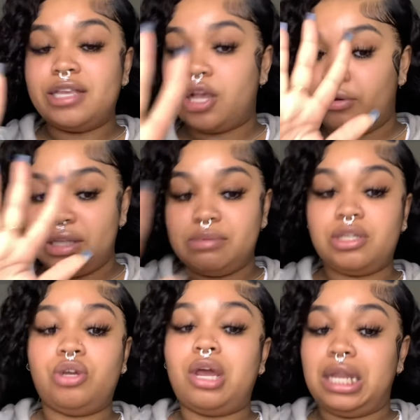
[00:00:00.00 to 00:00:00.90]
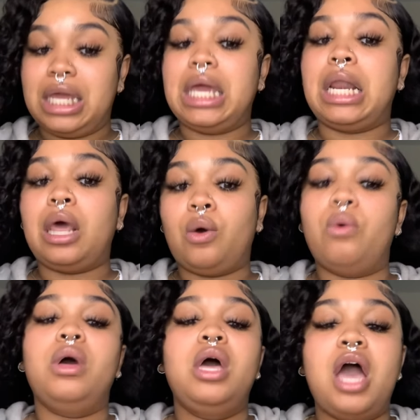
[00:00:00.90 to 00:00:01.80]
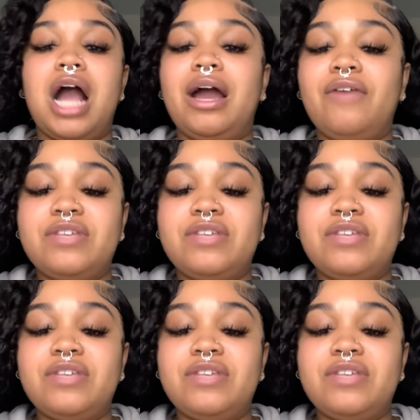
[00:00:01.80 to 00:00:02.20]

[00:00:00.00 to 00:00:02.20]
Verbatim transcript: So you need to make sure you're laying low, all right?